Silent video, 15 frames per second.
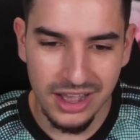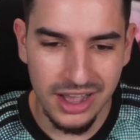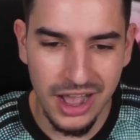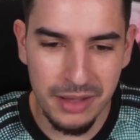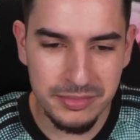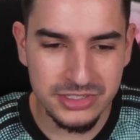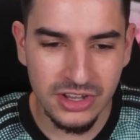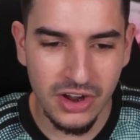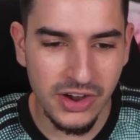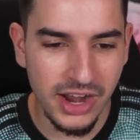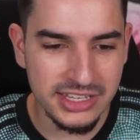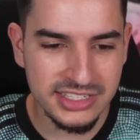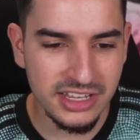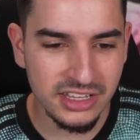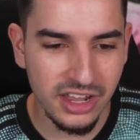I'm sorry, I
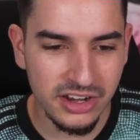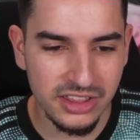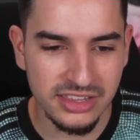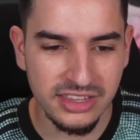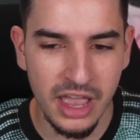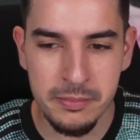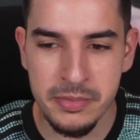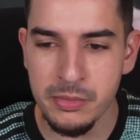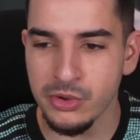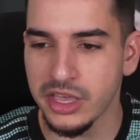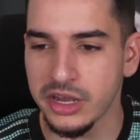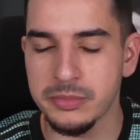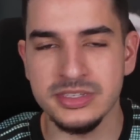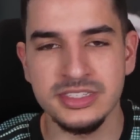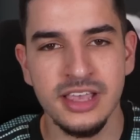see a lot of the time people get
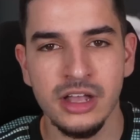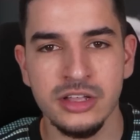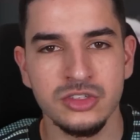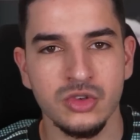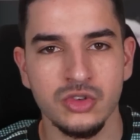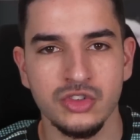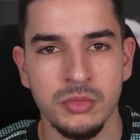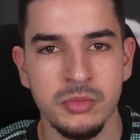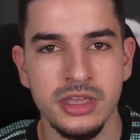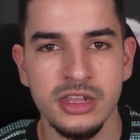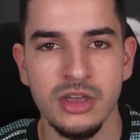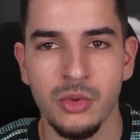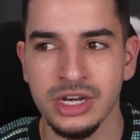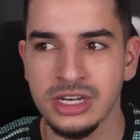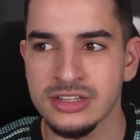upset on social media
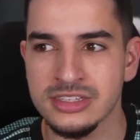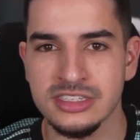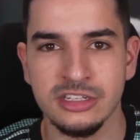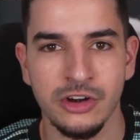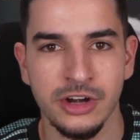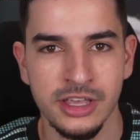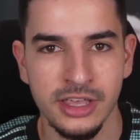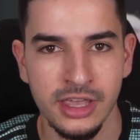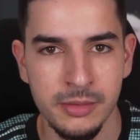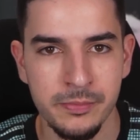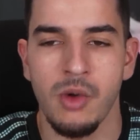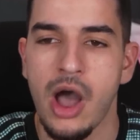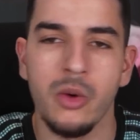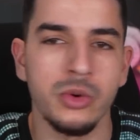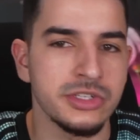when he doesn't start a game.
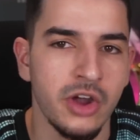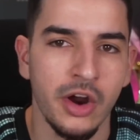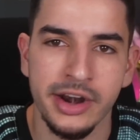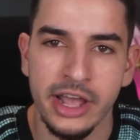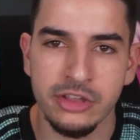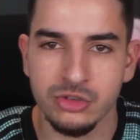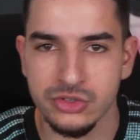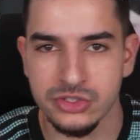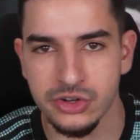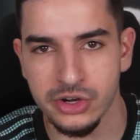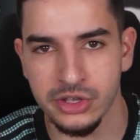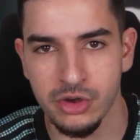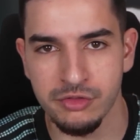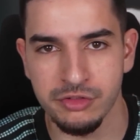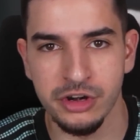How is Garnacho
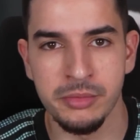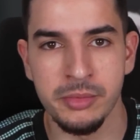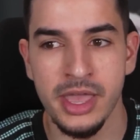starting over him?